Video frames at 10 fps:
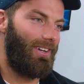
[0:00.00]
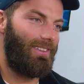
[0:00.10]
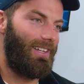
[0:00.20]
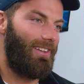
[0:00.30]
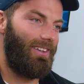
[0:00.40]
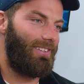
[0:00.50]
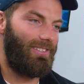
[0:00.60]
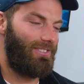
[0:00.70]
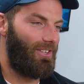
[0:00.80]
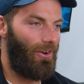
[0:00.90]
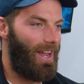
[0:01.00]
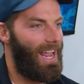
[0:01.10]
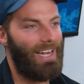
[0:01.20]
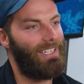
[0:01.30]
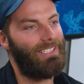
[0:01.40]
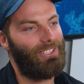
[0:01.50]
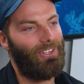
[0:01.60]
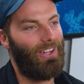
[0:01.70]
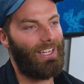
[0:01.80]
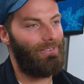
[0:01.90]
they're like so handy.
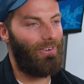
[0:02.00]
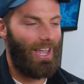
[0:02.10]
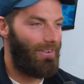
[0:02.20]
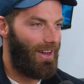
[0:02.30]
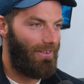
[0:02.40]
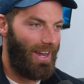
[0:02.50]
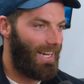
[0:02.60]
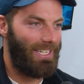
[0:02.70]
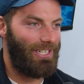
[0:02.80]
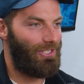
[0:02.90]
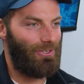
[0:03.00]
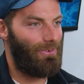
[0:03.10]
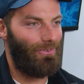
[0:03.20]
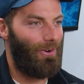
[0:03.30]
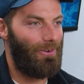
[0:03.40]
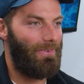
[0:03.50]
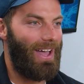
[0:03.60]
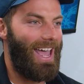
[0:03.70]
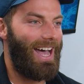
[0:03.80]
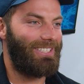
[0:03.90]
So like if I ever have any issue wrong with
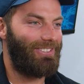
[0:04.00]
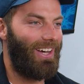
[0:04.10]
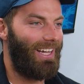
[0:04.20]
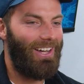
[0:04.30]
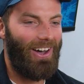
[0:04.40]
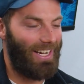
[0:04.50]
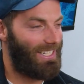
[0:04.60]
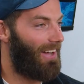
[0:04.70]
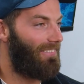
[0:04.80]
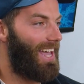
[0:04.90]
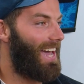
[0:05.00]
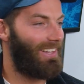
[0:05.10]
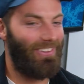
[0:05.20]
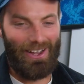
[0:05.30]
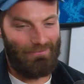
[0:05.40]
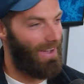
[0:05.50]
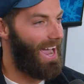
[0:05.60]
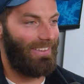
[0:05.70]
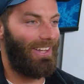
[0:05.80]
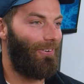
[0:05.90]
my house, I come down and like
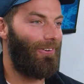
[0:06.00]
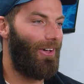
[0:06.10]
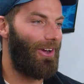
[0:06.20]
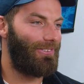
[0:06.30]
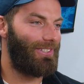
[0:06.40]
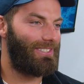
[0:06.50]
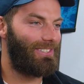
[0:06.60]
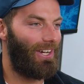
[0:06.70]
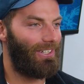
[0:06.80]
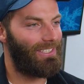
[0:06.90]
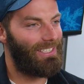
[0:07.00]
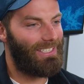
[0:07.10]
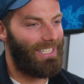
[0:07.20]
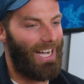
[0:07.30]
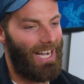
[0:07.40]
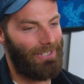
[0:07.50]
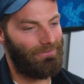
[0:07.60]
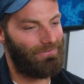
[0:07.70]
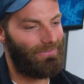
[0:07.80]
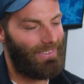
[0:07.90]
bang, they're all over it. So
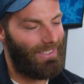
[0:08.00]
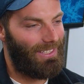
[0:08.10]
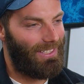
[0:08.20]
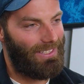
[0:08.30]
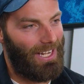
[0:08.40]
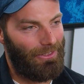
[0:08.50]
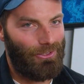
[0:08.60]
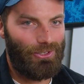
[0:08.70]
yeah, a little